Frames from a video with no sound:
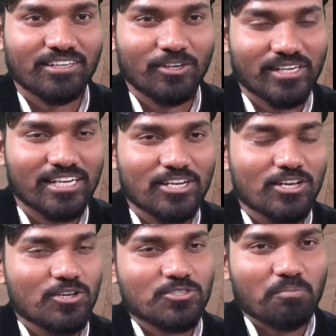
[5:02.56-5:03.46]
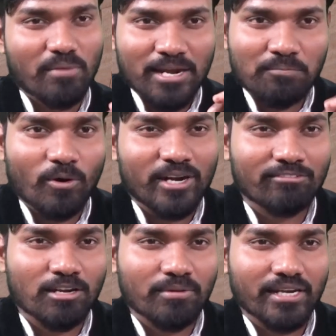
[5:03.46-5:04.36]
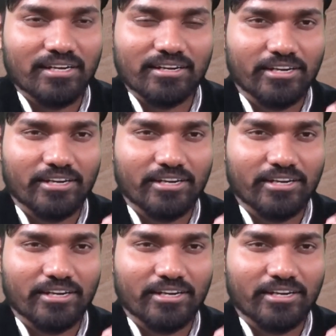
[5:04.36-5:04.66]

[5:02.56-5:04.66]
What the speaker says: Okay, so my point will be,